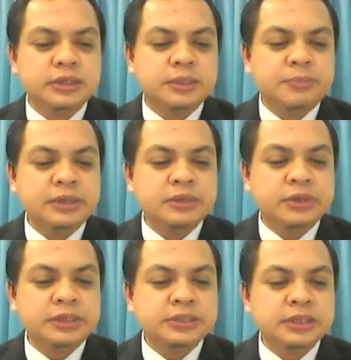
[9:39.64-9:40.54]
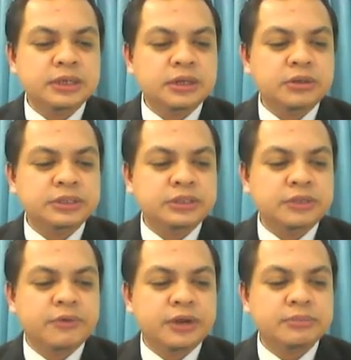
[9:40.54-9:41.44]
the dependent one is
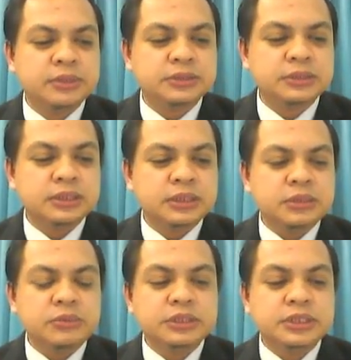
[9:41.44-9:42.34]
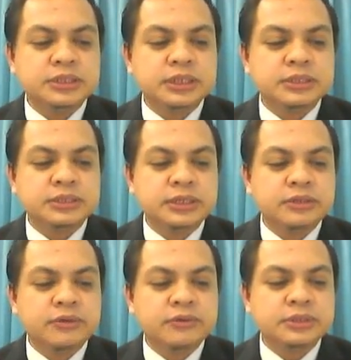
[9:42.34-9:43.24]
objective variables, which is a set
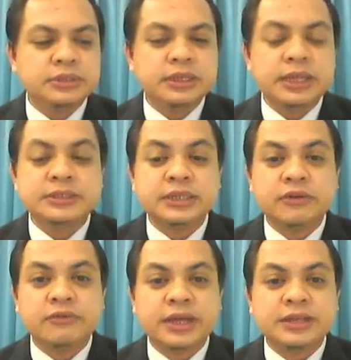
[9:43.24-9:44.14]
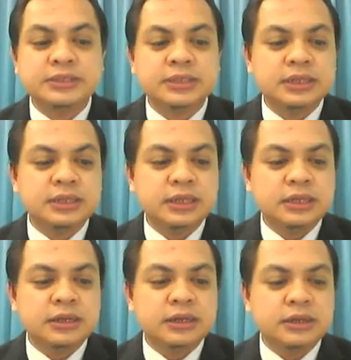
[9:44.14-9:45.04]
of 9 set of Kansei
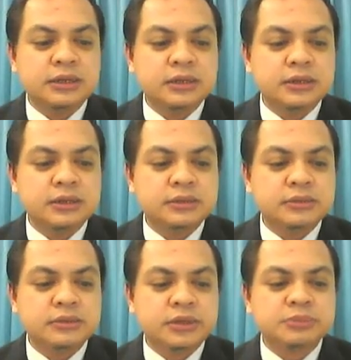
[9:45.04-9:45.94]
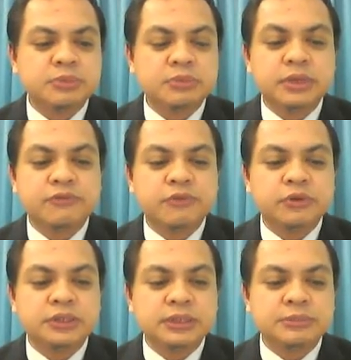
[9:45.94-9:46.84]
respond by
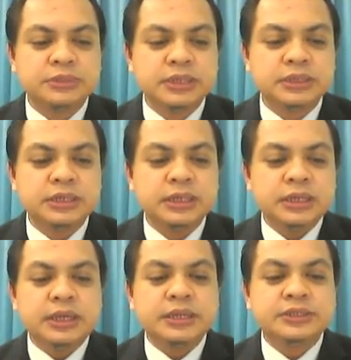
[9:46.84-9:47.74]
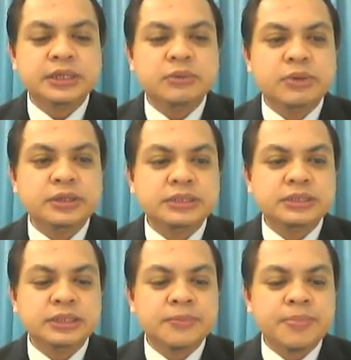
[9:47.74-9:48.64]
40 subjects. The second one
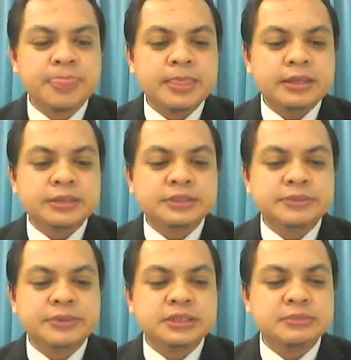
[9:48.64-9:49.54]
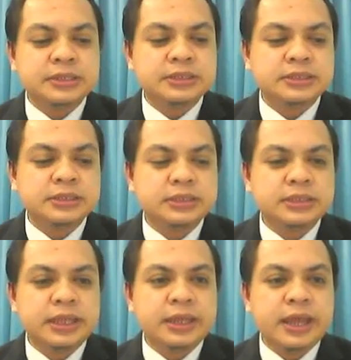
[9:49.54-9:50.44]
is specimens.
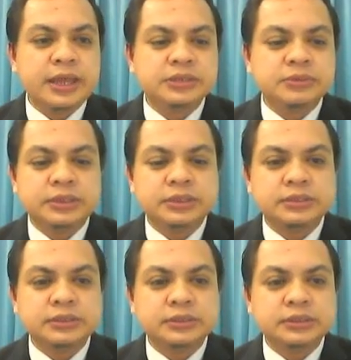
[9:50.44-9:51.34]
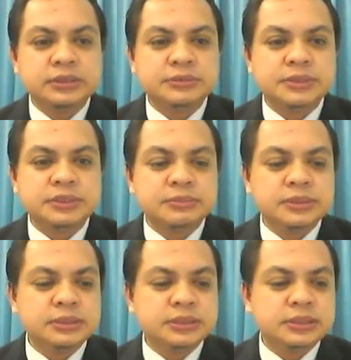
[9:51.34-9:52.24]
The last one,
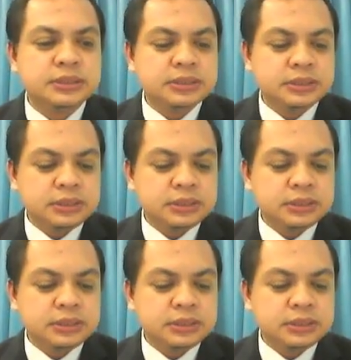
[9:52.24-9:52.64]
specimens,